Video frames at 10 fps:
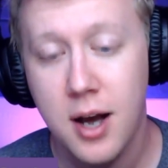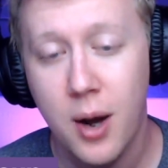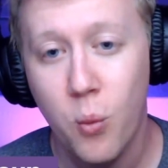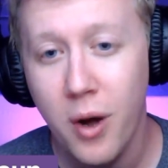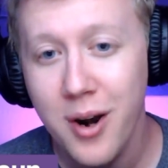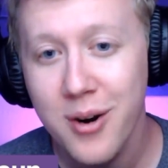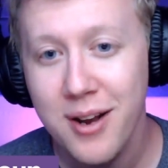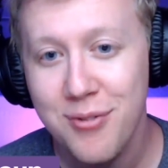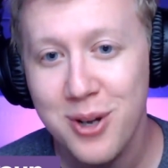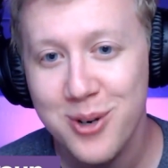I wonder
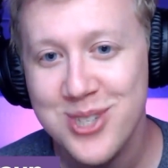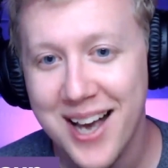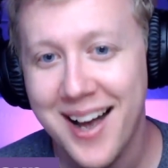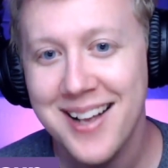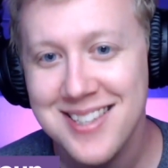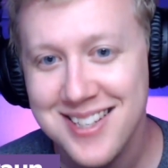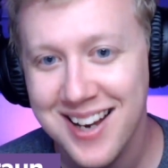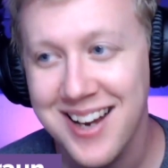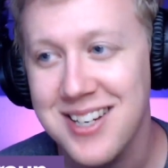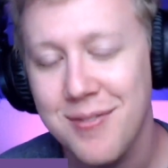if those odds
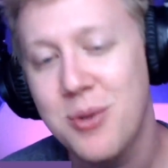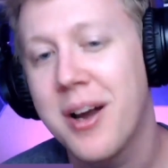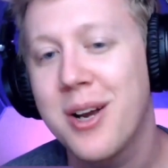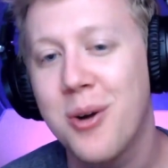change. If you want to